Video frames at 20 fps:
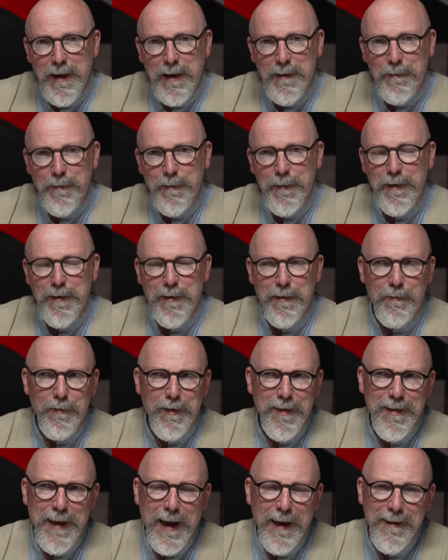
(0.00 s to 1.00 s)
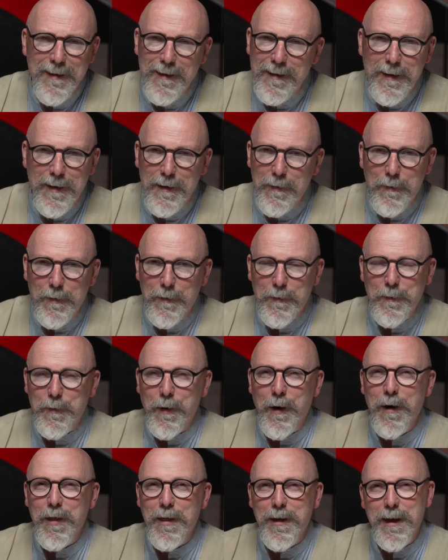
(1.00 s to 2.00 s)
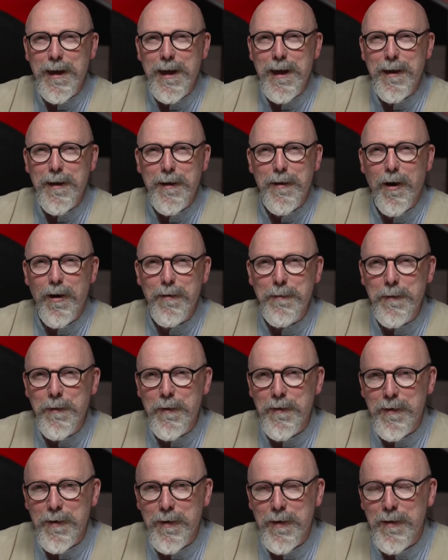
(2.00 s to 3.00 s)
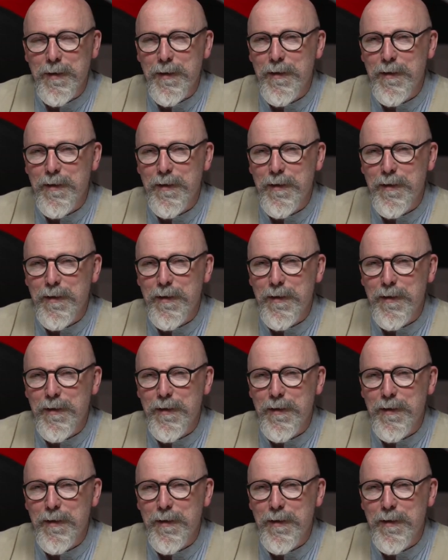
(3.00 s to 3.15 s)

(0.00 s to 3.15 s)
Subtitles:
You had this recession, and the economy wasn't good.